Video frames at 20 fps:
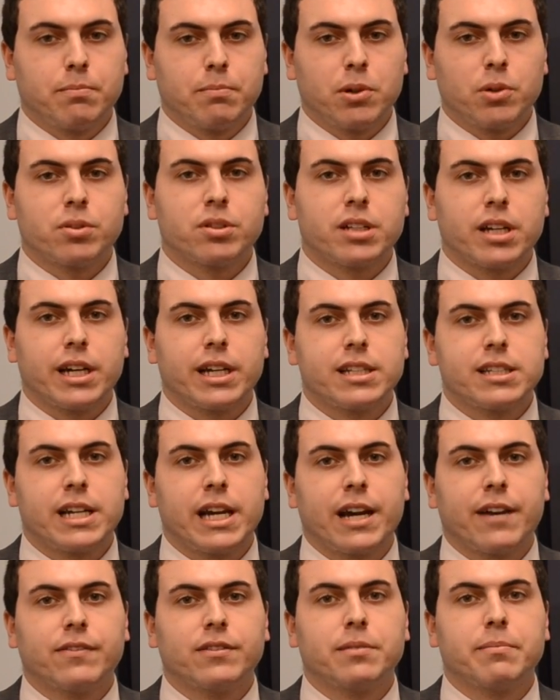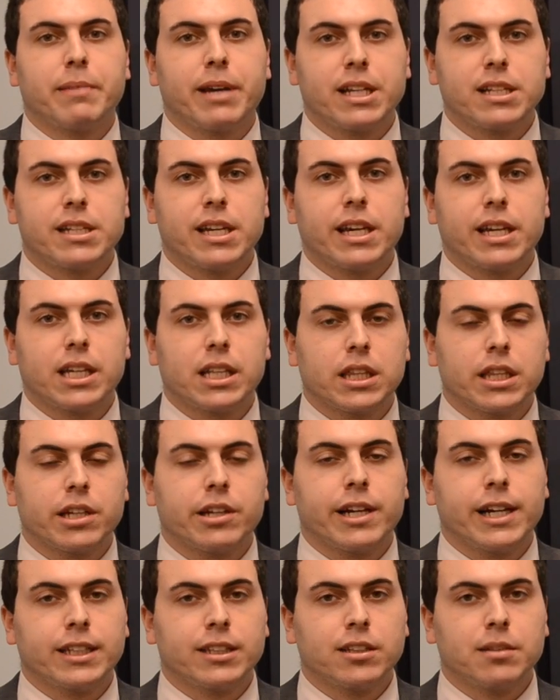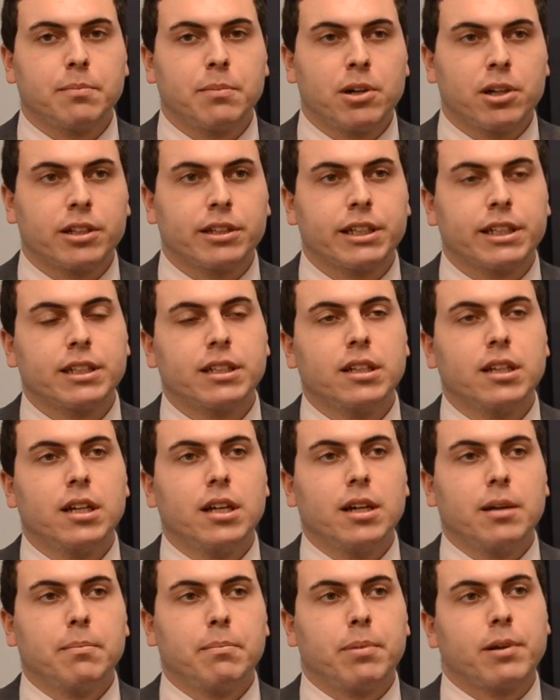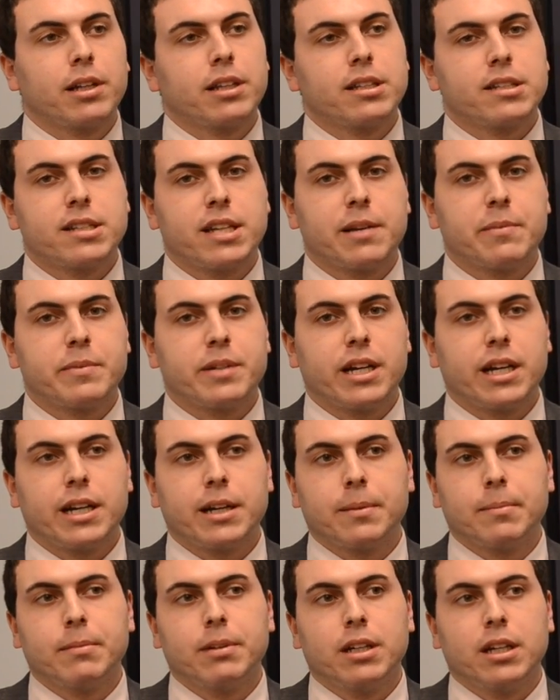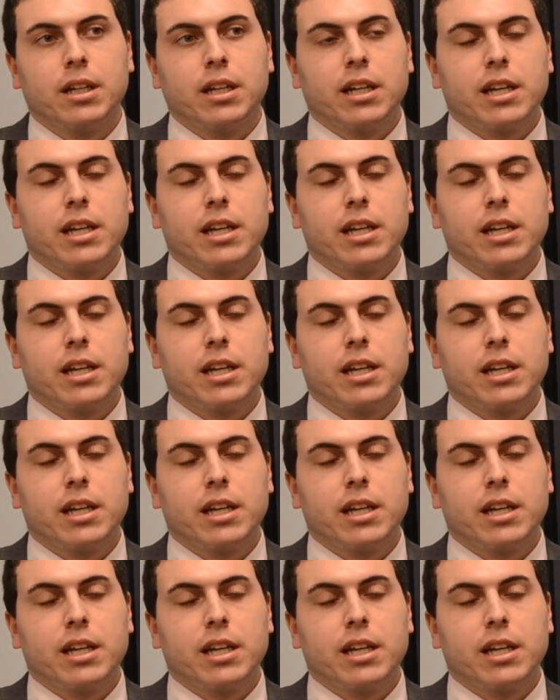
both sides have to maintain their end of the bargain, but at the same time,